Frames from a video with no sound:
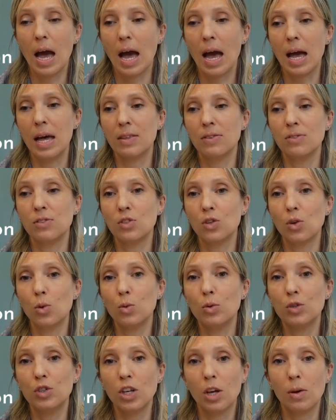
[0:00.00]
And
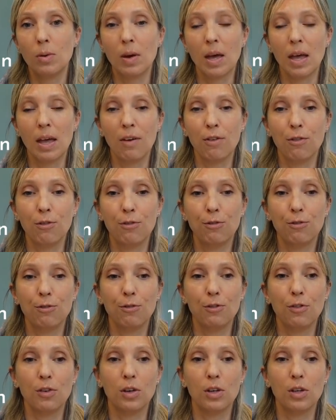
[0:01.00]
also
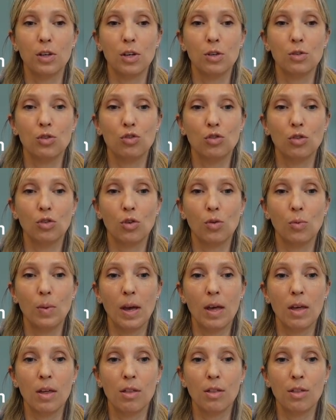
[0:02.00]
if you struggle
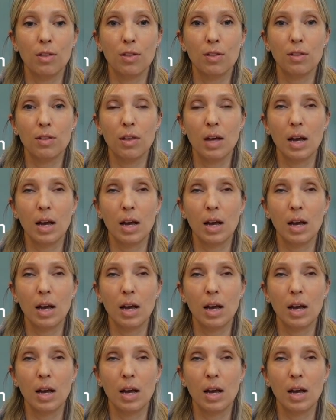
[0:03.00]
with